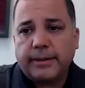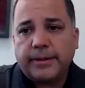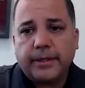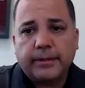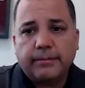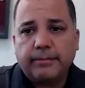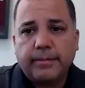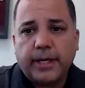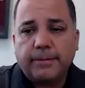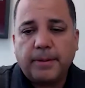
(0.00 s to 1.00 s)
I mean,
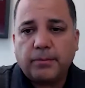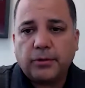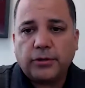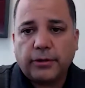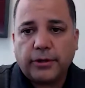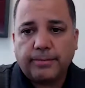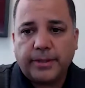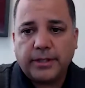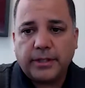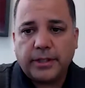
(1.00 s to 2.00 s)
many people start the
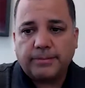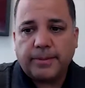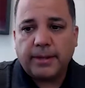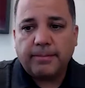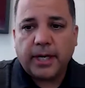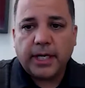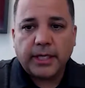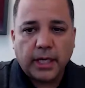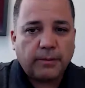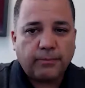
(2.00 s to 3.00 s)
business by buying
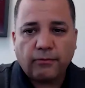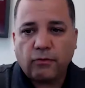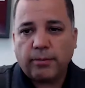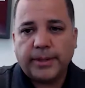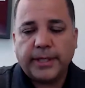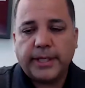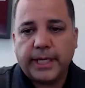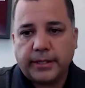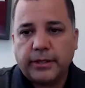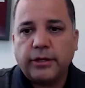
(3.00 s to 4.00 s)
non-performing,
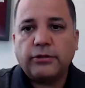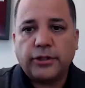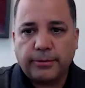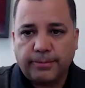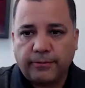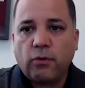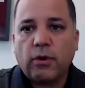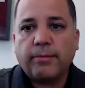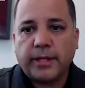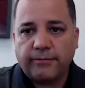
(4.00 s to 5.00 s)
get the notes to
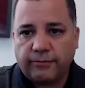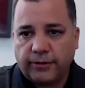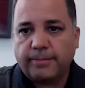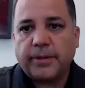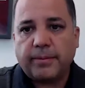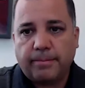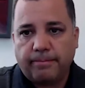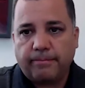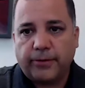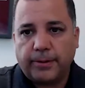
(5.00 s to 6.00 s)
perform, and then flip the
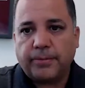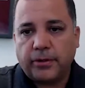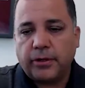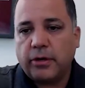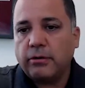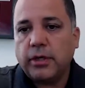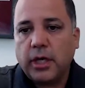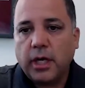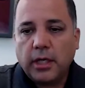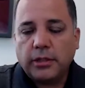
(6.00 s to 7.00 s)
note
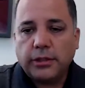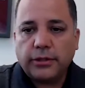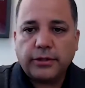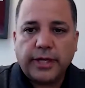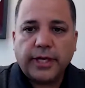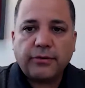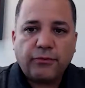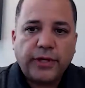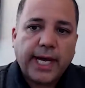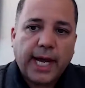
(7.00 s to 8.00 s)
just so they can
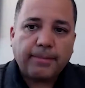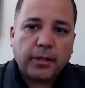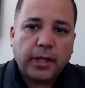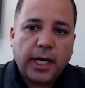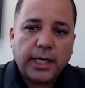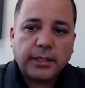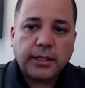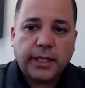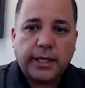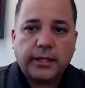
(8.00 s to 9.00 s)

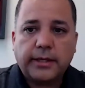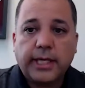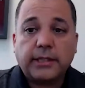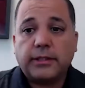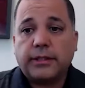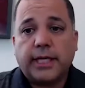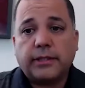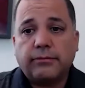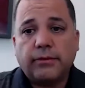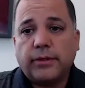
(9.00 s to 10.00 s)
recapitalize. And
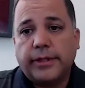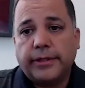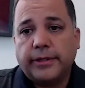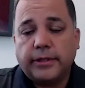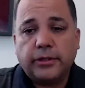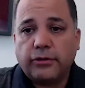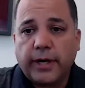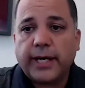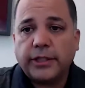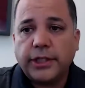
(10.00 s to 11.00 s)
that's a really good
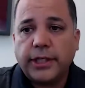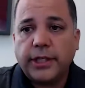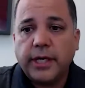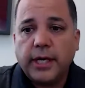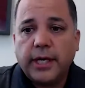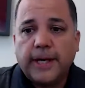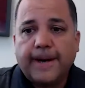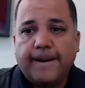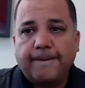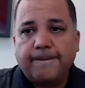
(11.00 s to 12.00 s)
strategy.
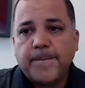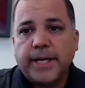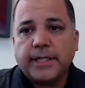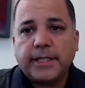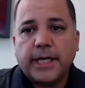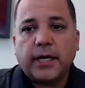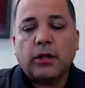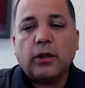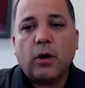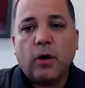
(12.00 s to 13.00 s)
It's not a
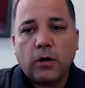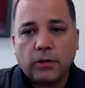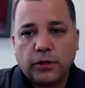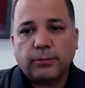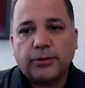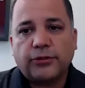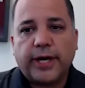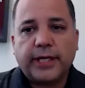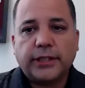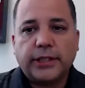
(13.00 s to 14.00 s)
long-term
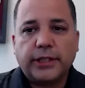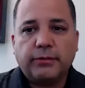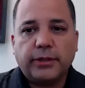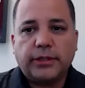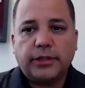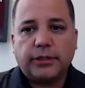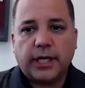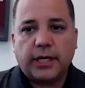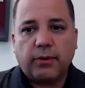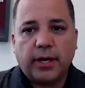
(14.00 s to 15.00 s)
strategy, which is
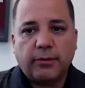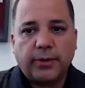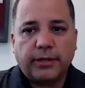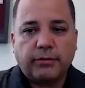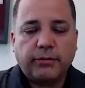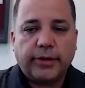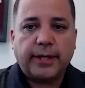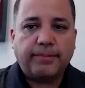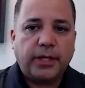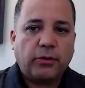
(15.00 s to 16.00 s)
kind of why we
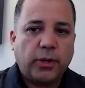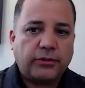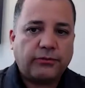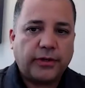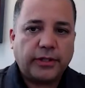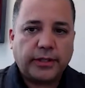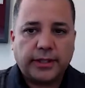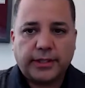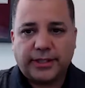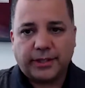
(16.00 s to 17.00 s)
created Bequest Funds,
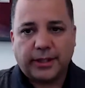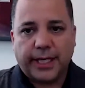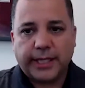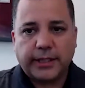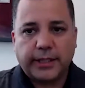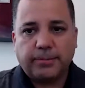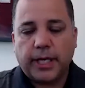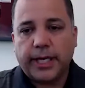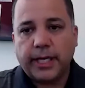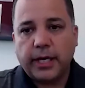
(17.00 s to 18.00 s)
because it's a legacy
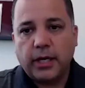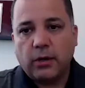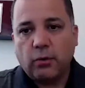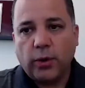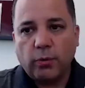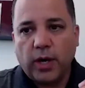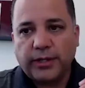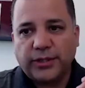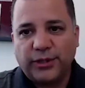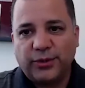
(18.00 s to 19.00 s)
play. We
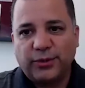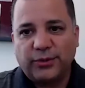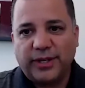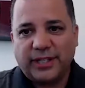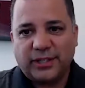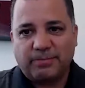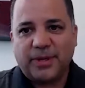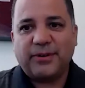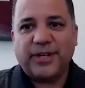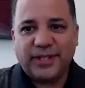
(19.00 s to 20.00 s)
want to
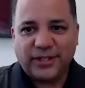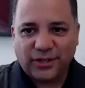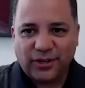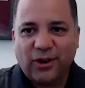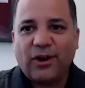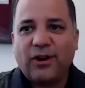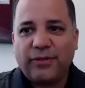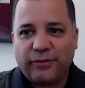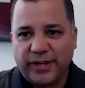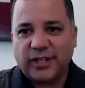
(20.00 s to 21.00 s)
experience
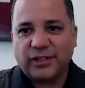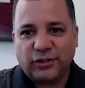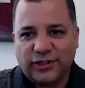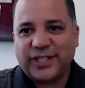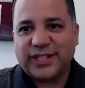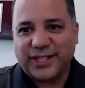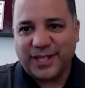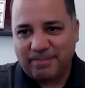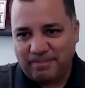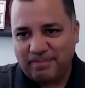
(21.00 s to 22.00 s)
all
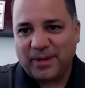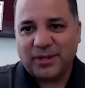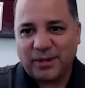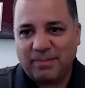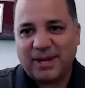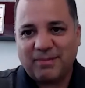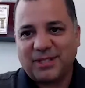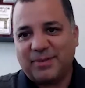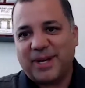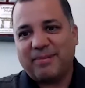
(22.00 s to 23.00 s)
360 monthly
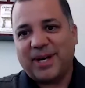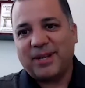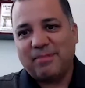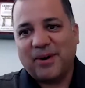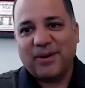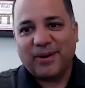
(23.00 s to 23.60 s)
payments made by the borrower.